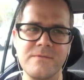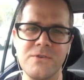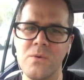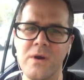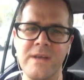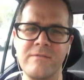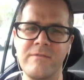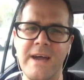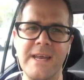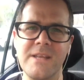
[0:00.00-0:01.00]
you are
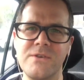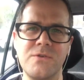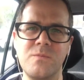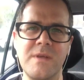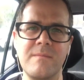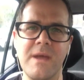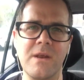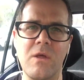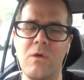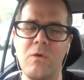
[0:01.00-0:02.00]
invited to be
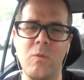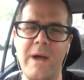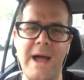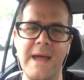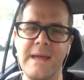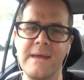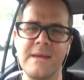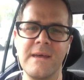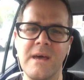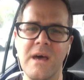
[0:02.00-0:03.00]
made whole by
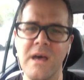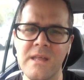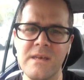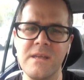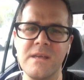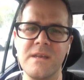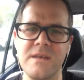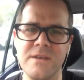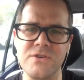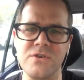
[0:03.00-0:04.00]

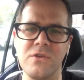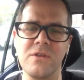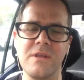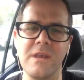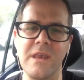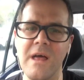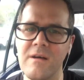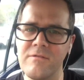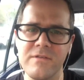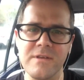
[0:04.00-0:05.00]
unconditional
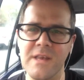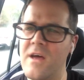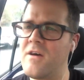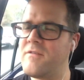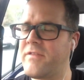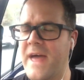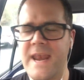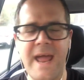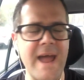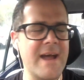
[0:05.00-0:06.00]
love. Love
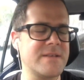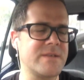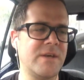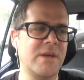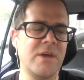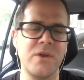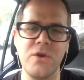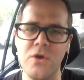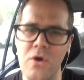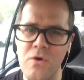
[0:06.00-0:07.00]
that has
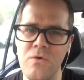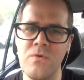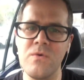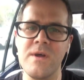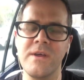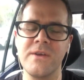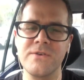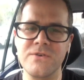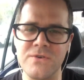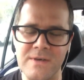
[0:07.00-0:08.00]
no
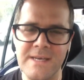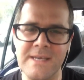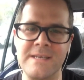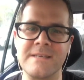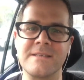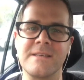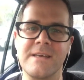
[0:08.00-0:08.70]
strings